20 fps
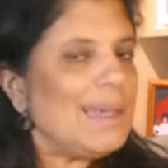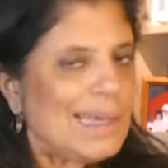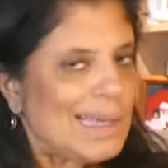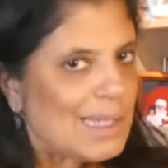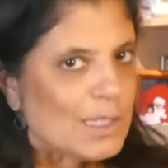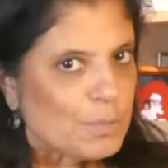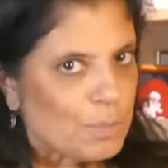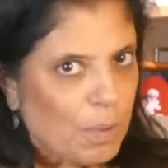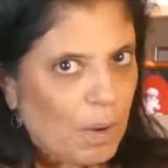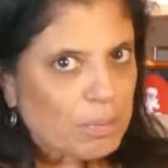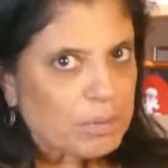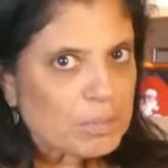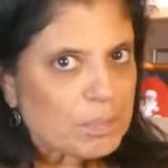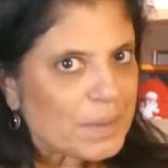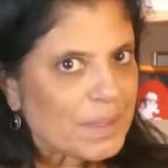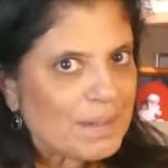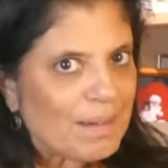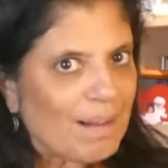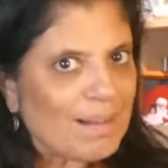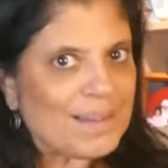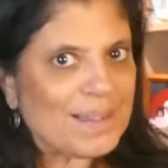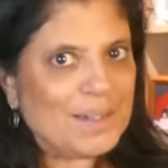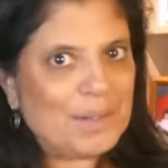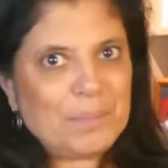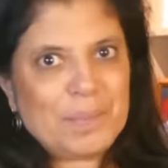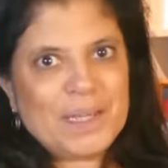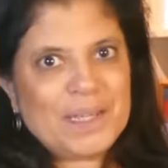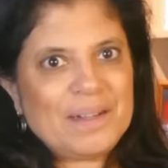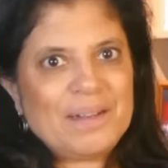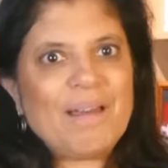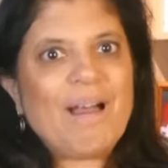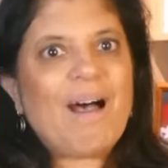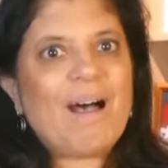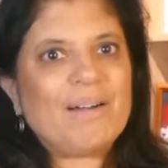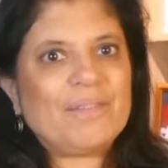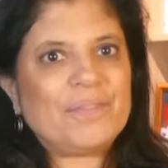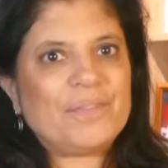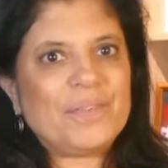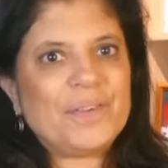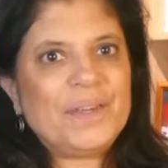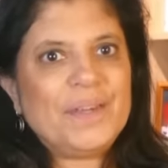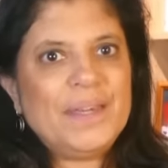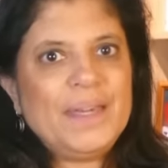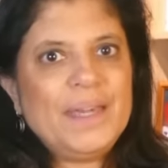is probably not going to be enough.